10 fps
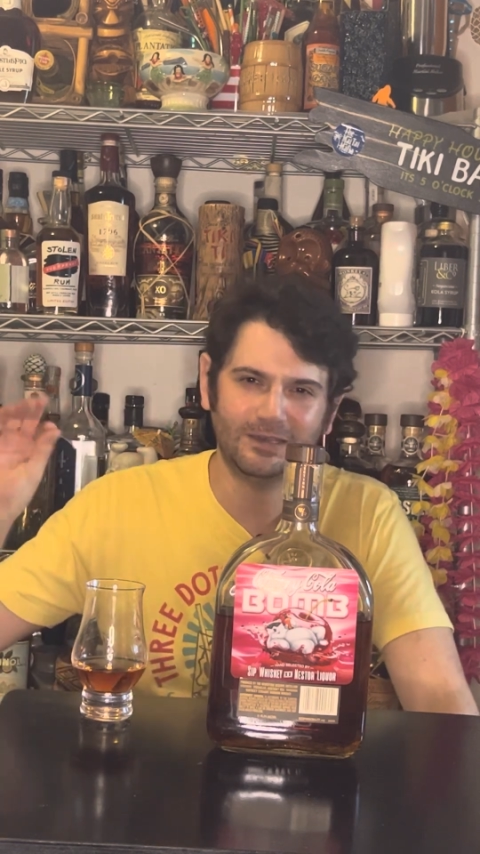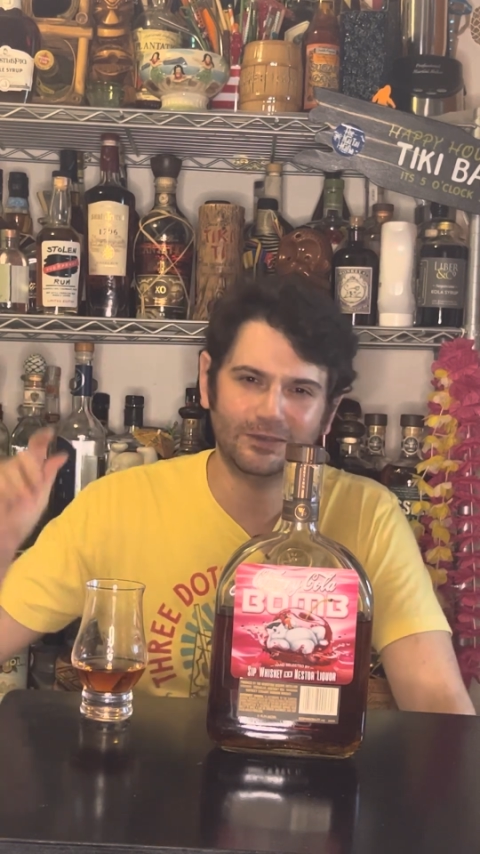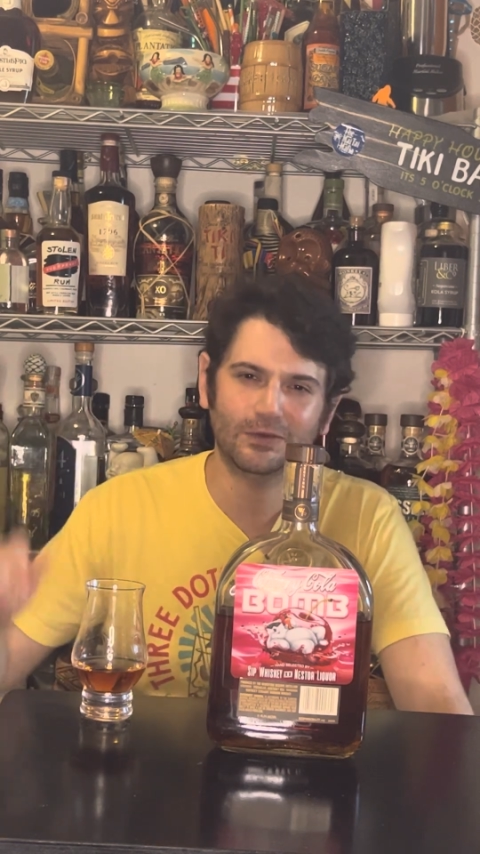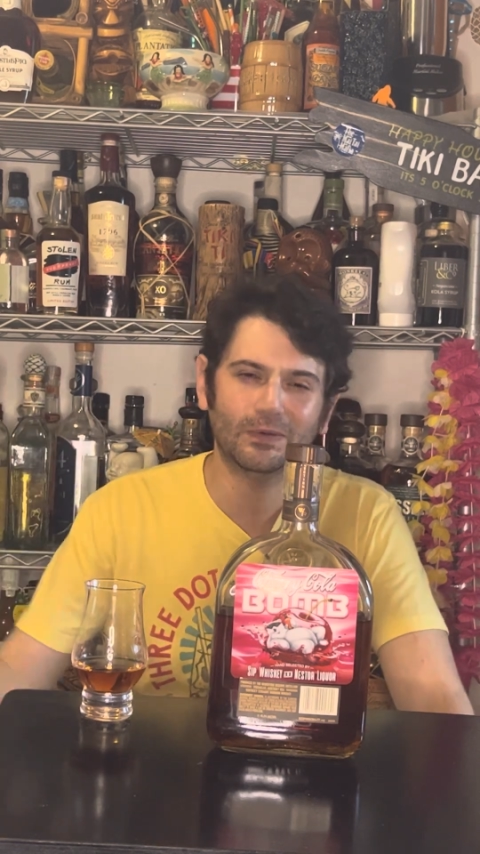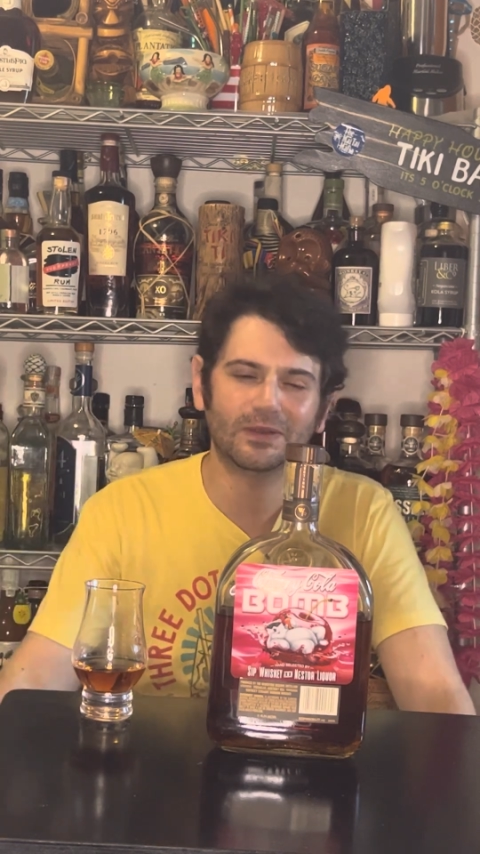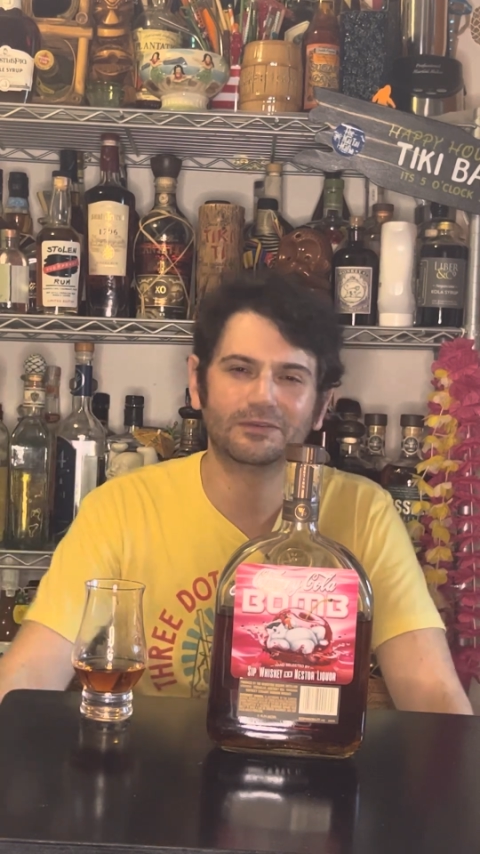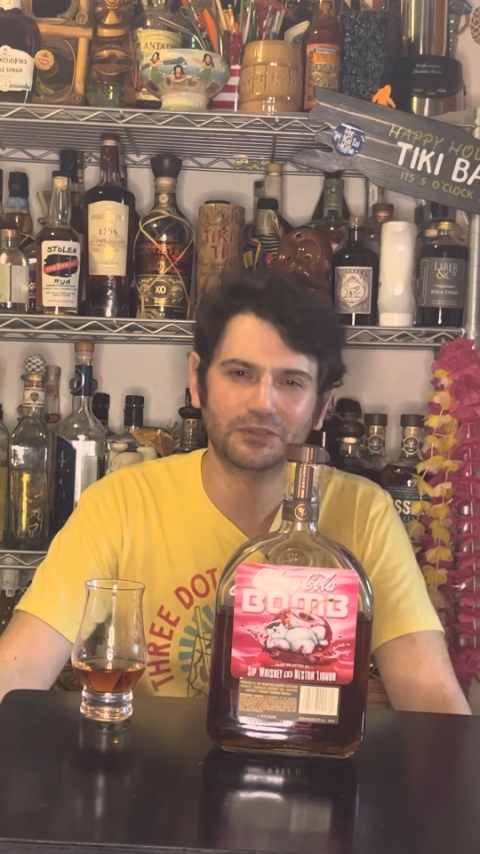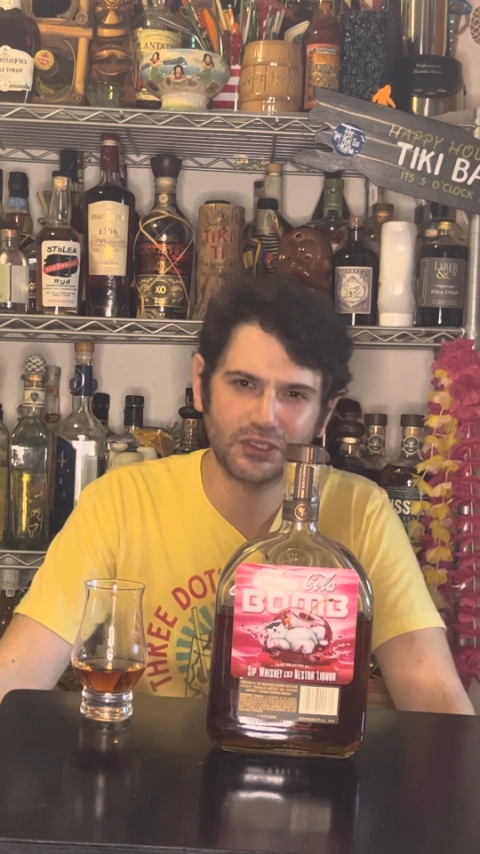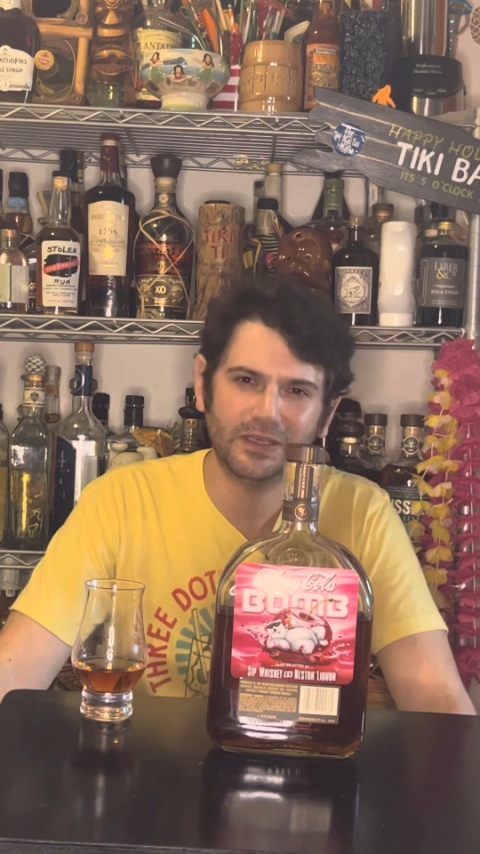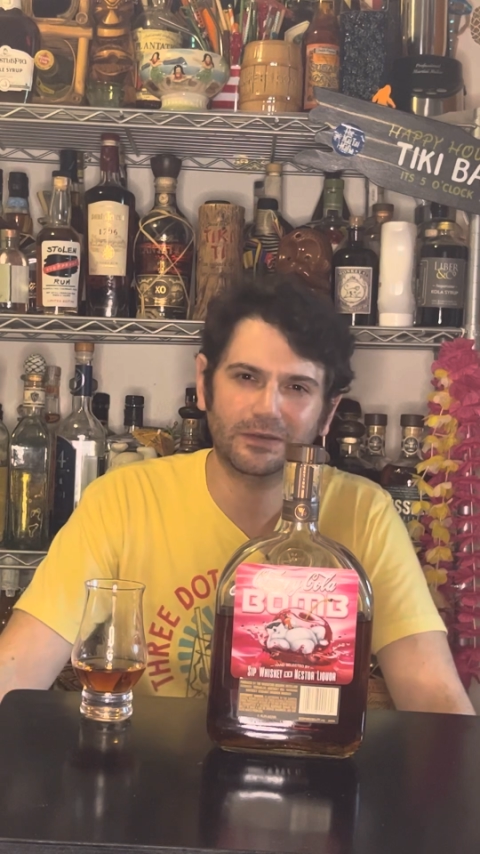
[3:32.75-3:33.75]
note of a
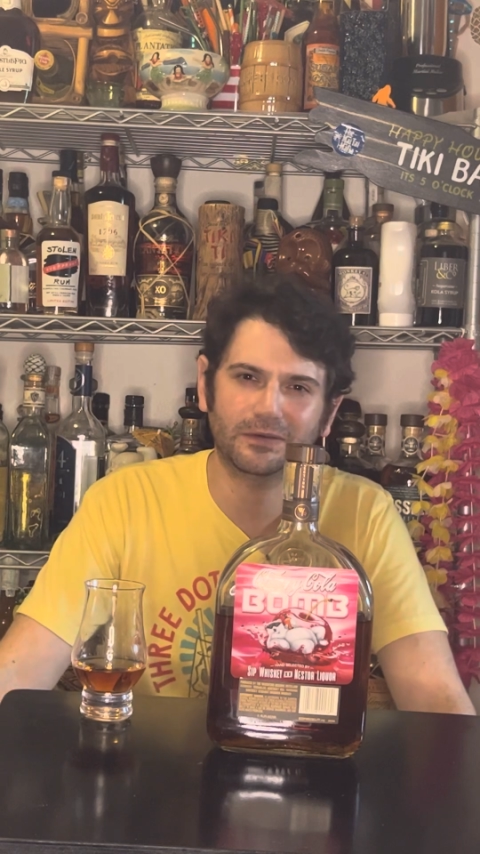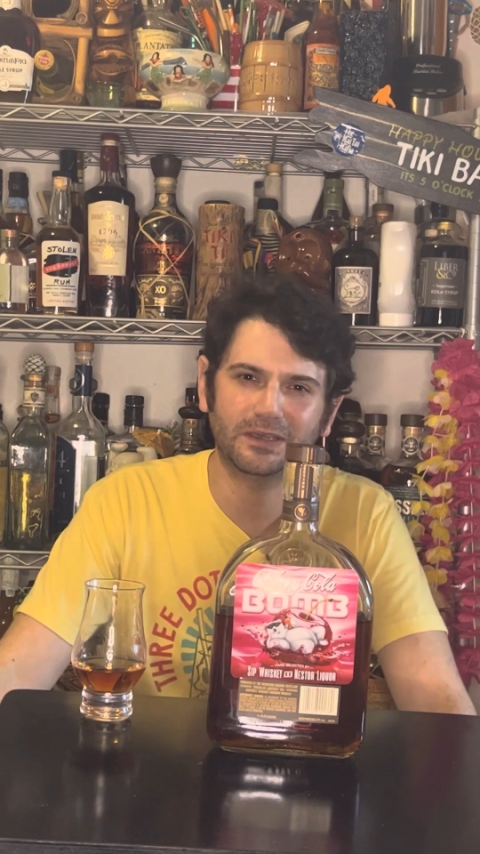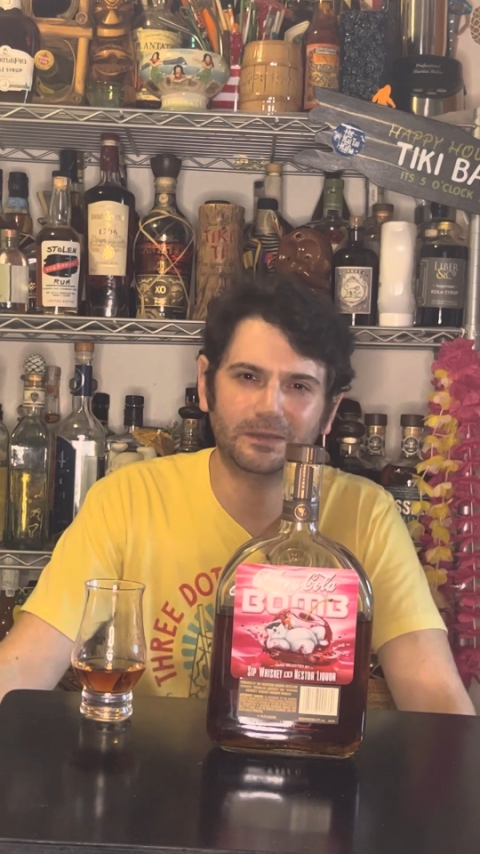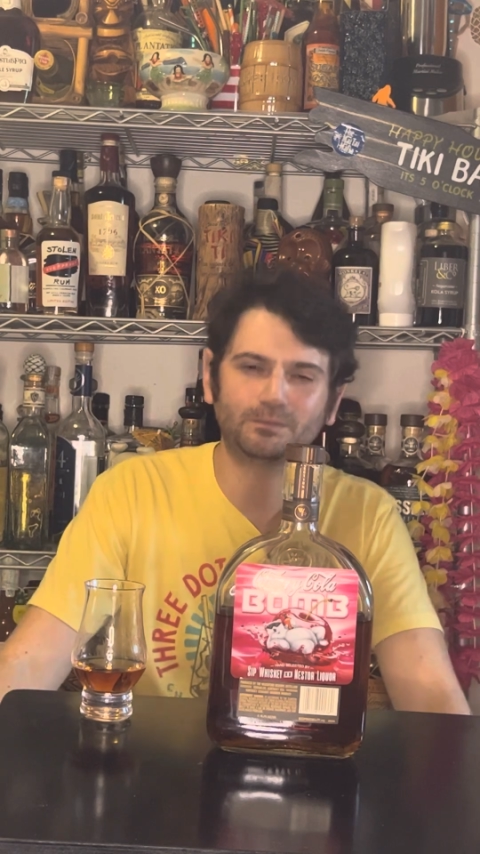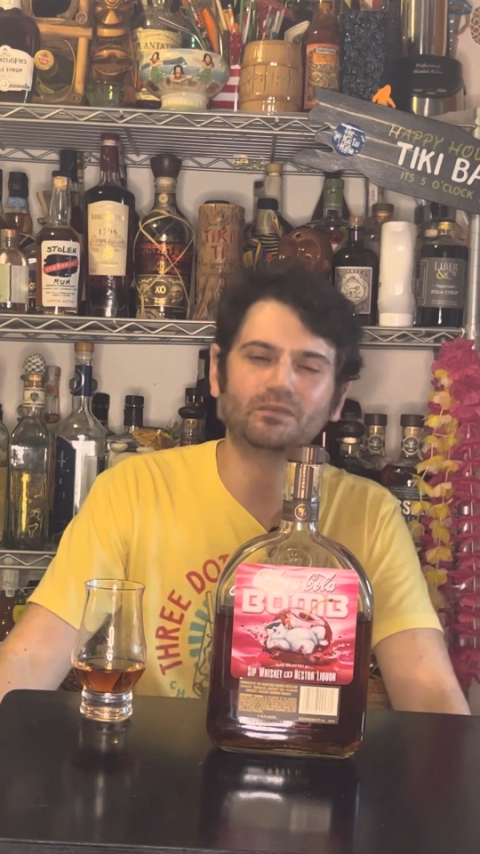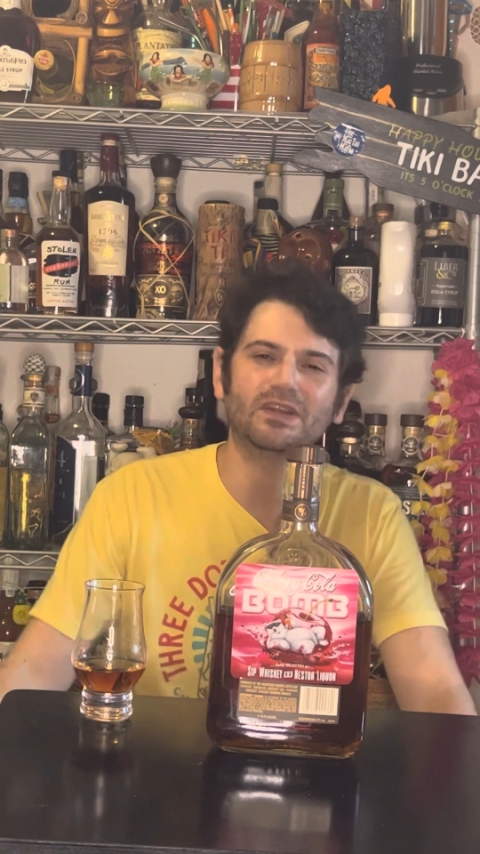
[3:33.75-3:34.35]
cherry.